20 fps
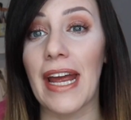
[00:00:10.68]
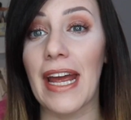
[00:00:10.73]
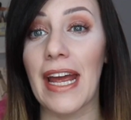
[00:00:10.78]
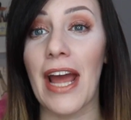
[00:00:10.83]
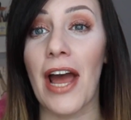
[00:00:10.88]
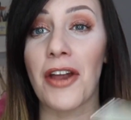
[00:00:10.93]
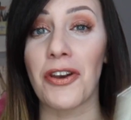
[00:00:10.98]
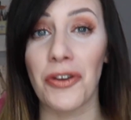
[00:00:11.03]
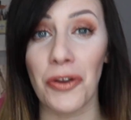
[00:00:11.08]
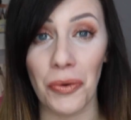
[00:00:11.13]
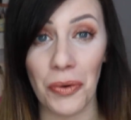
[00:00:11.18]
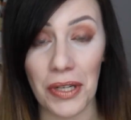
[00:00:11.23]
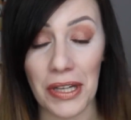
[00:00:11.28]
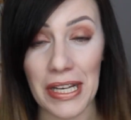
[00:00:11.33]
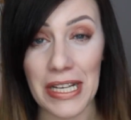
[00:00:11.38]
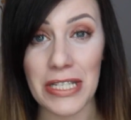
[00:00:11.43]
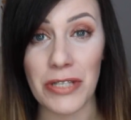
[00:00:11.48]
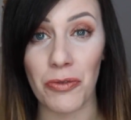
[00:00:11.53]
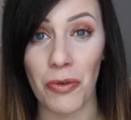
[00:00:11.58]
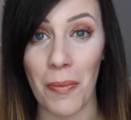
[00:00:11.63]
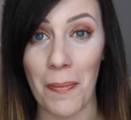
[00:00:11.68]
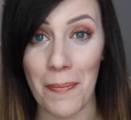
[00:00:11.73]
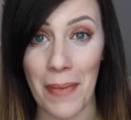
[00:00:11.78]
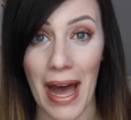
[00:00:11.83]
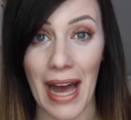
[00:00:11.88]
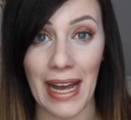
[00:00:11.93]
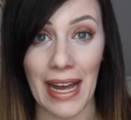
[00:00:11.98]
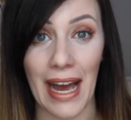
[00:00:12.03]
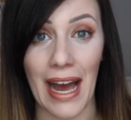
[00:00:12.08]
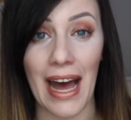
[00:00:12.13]
a new release from
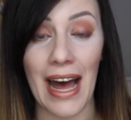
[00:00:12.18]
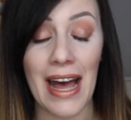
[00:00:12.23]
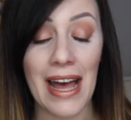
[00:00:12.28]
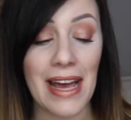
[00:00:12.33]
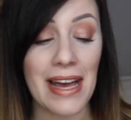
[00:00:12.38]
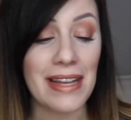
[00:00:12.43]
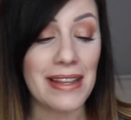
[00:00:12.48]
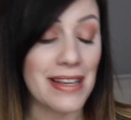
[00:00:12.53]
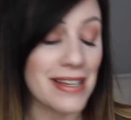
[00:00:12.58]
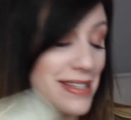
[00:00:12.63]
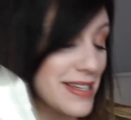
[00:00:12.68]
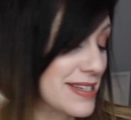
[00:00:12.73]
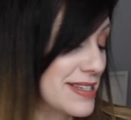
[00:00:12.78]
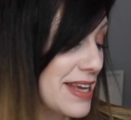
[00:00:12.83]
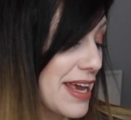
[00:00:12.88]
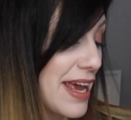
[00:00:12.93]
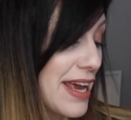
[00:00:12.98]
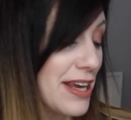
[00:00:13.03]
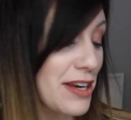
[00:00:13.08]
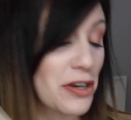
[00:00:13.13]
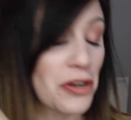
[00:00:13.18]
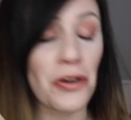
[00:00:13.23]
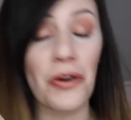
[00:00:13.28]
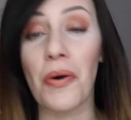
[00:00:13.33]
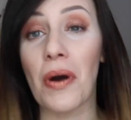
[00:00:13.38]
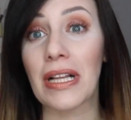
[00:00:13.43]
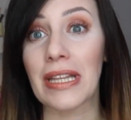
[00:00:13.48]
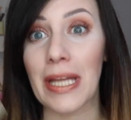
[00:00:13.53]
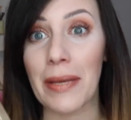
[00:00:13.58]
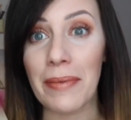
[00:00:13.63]
Becca. This is a new
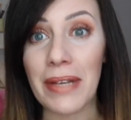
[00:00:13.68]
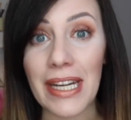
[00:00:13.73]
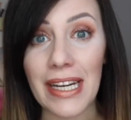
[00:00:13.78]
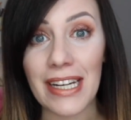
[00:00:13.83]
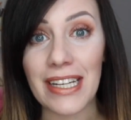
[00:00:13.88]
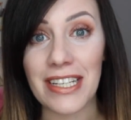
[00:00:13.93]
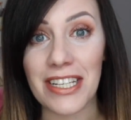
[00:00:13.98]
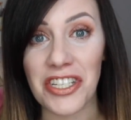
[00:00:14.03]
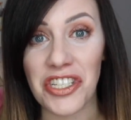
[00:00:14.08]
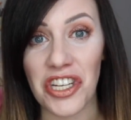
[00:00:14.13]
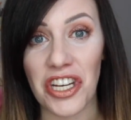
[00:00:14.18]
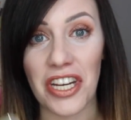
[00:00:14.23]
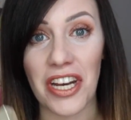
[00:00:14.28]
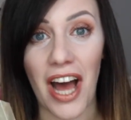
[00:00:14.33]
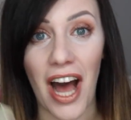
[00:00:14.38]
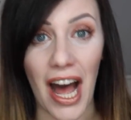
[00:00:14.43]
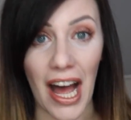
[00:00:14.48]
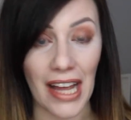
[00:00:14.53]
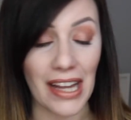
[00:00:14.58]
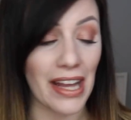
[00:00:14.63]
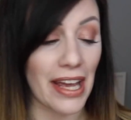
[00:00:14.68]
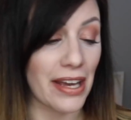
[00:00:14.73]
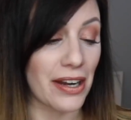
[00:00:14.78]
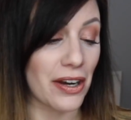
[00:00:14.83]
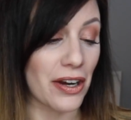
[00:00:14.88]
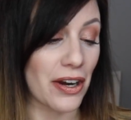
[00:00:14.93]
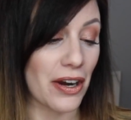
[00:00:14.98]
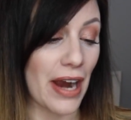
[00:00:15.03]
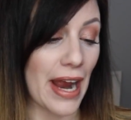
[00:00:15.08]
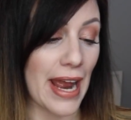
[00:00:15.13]
limited edition
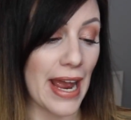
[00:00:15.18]
highlighter